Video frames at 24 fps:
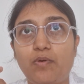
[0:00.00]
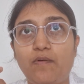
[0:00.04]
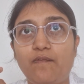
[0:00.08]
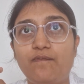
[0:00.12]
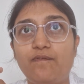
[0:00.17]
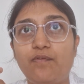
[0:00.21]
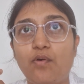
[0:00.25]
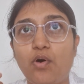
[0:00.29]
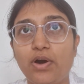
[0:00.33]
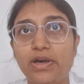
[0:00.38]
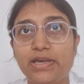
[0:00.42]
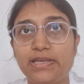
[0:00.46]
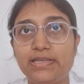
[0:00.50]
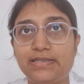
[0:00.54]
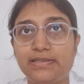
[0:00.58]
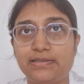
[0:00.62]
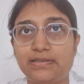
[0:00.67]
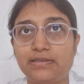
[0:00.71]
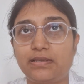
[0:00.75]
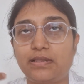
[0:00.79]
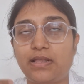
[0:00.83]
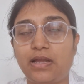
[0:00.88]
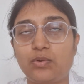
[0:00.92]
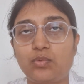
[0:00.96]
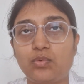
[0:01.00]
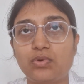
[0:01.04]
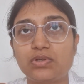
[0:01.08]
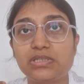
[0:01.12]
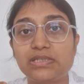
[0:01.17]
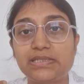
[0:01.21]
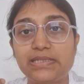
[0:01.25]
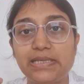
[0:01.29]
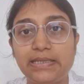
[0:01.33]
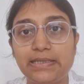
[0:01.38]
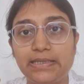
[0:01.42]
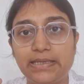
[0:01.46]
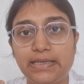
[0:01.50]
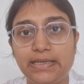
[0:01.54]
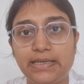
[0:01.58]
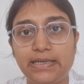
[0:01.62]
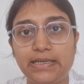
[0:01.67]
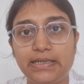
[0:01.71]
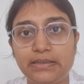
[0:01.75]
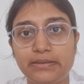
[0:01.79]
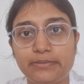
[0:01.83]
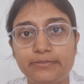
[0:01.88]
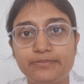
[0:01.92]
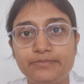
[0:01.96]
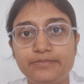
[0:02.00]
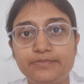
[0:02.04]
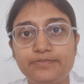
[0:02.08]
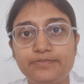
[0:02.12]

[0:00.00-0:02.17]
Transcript: voice that was singing it.